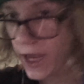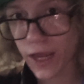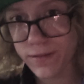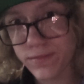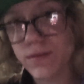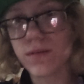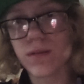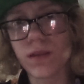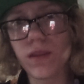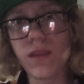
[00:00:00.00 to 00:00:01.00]
And
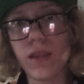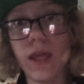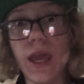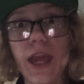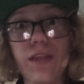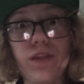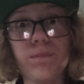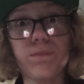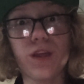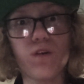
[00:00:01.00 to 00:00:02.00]

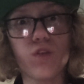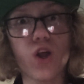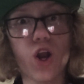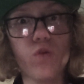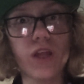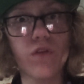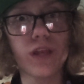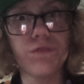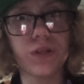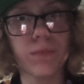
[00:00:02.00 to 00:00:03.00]
the hotel
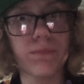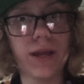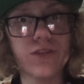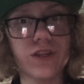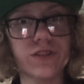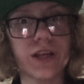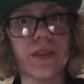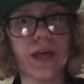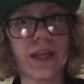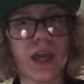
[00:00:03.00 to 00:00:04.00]
gives him a message
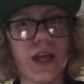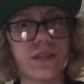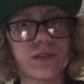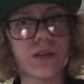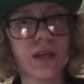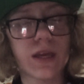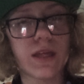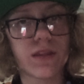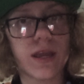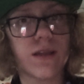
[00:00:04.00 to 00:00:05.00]
that guy's
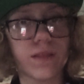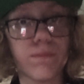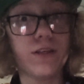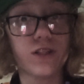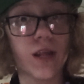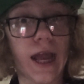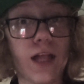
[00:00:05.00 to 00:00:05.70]
Mr.